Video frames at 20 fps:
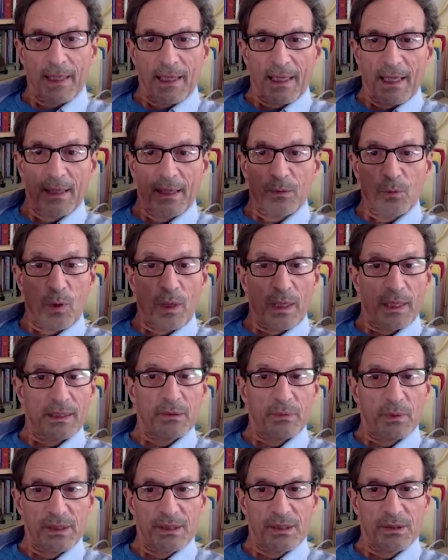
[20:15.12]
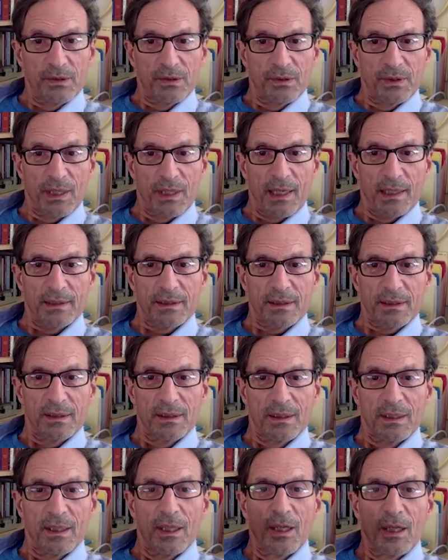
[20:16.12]
And why do we do that?
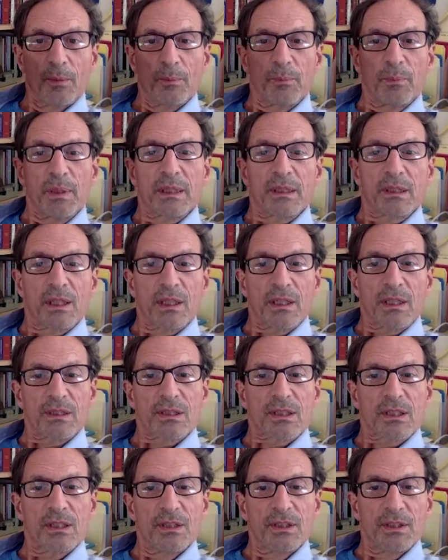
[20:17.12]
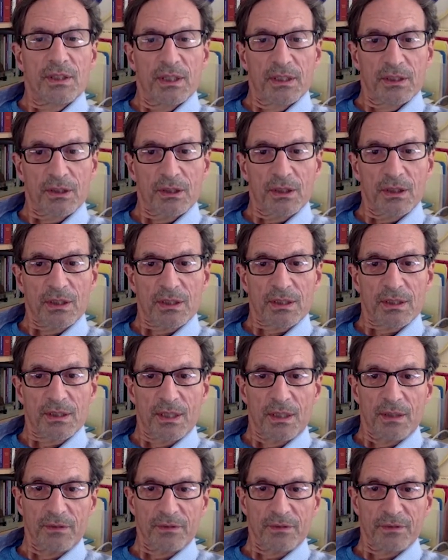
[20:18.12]
Because conditions
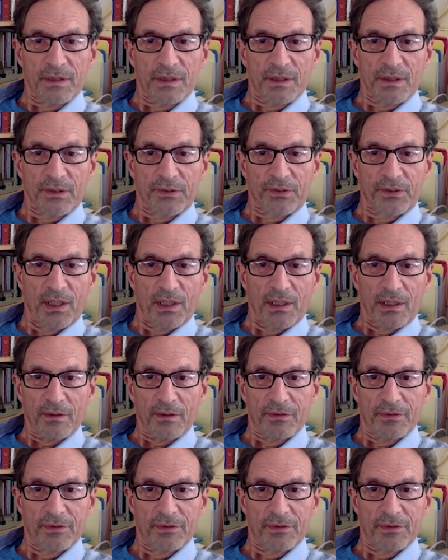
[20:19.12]
don't feel safe.